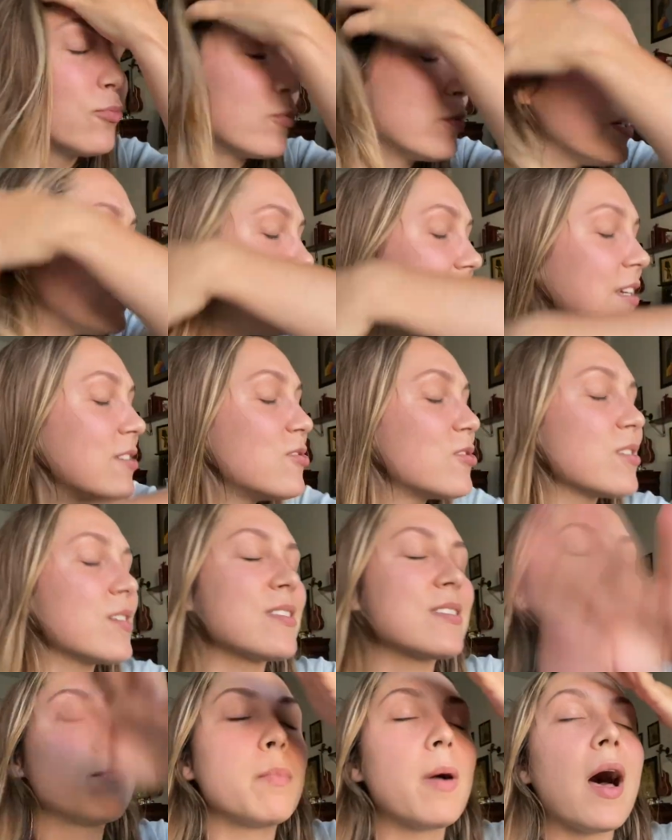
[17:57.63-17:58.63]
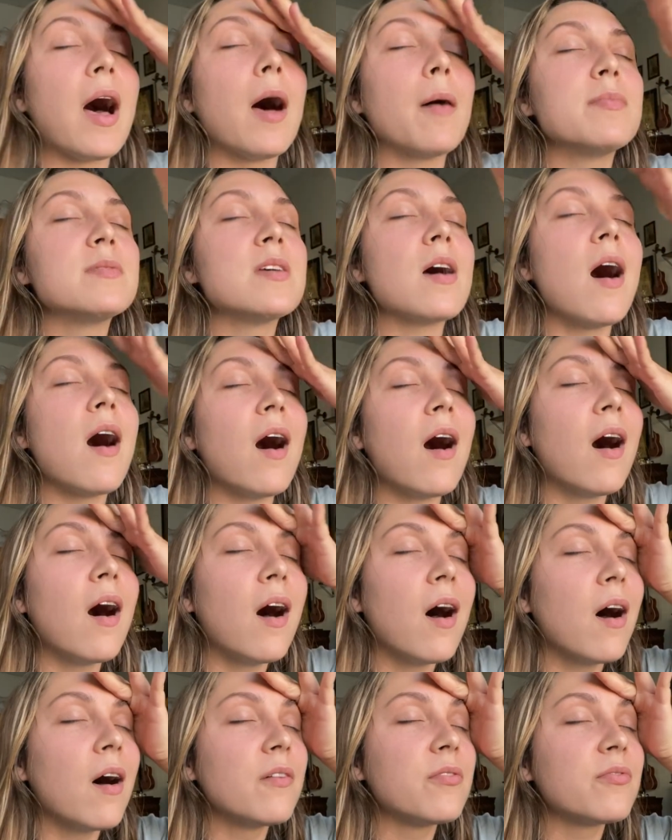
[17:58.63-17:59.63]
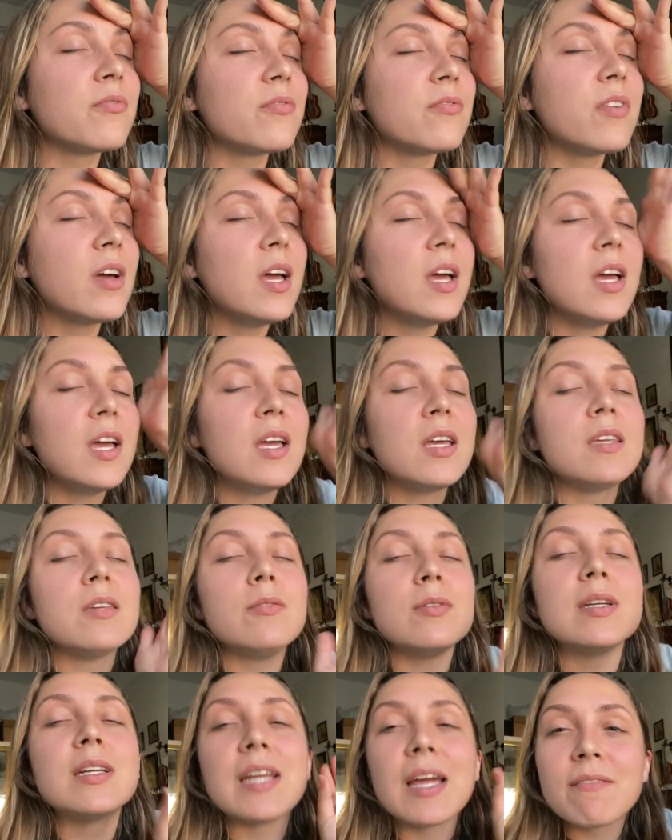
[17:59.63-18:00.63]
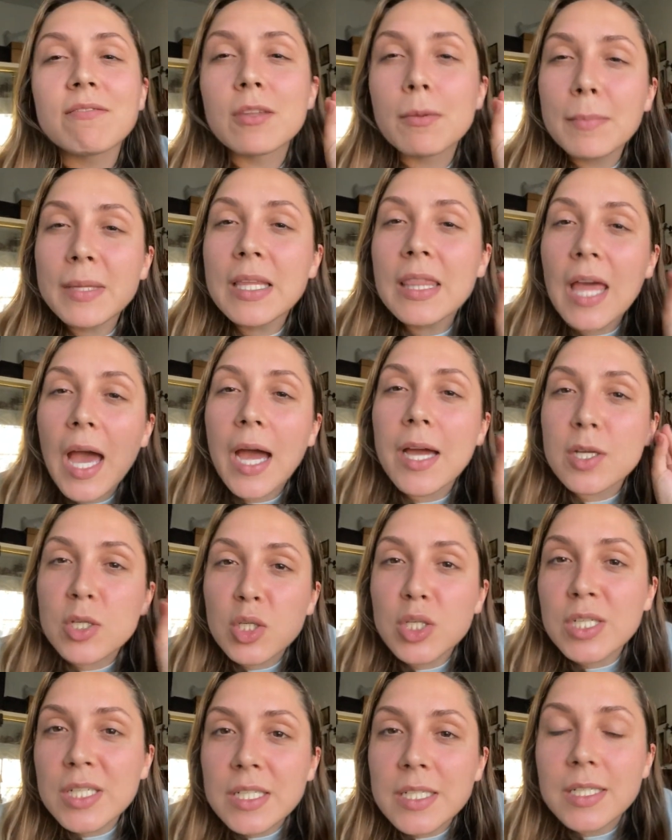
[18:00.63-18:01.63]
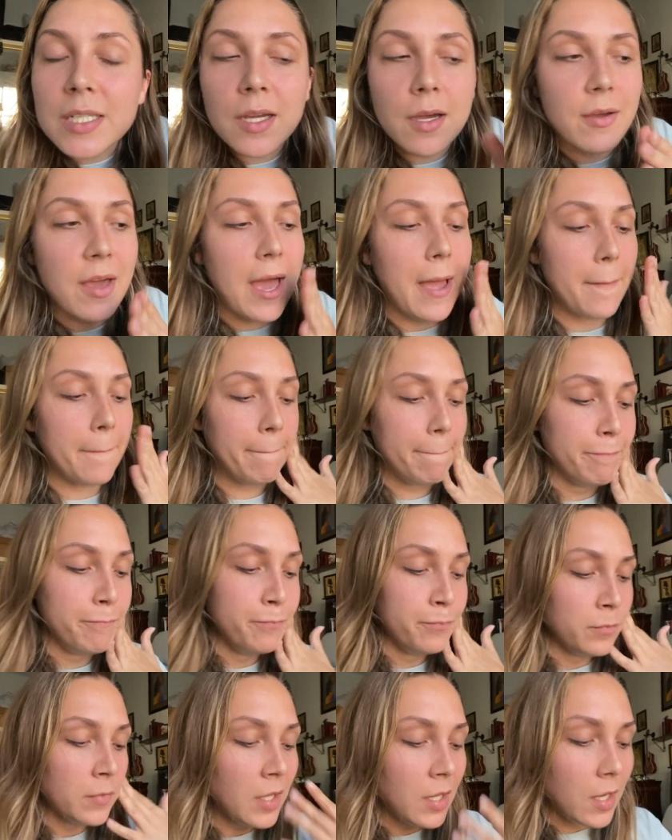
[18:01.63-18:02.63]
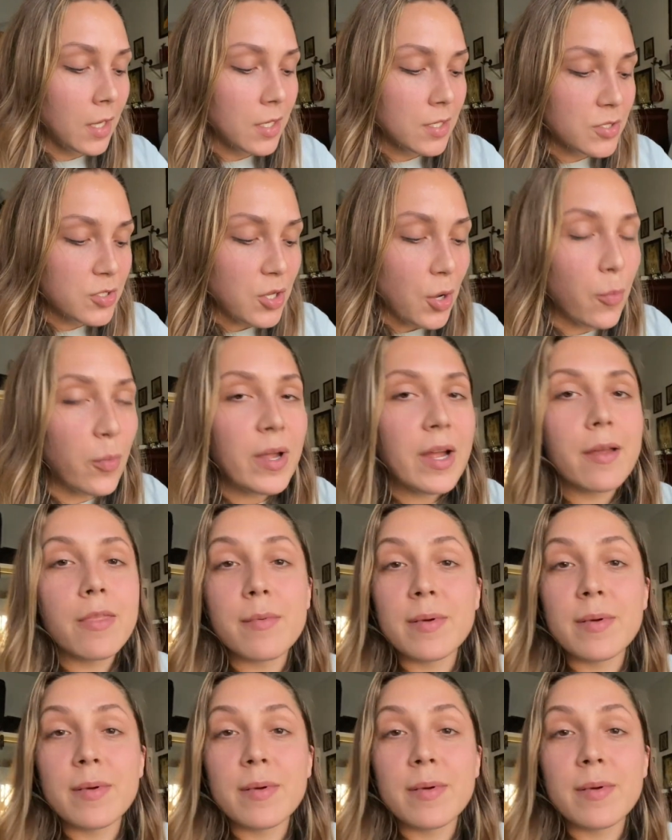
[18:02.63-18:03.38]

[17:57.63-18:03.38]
really just popped off. You didn't have to be that good. Okay, so We Are the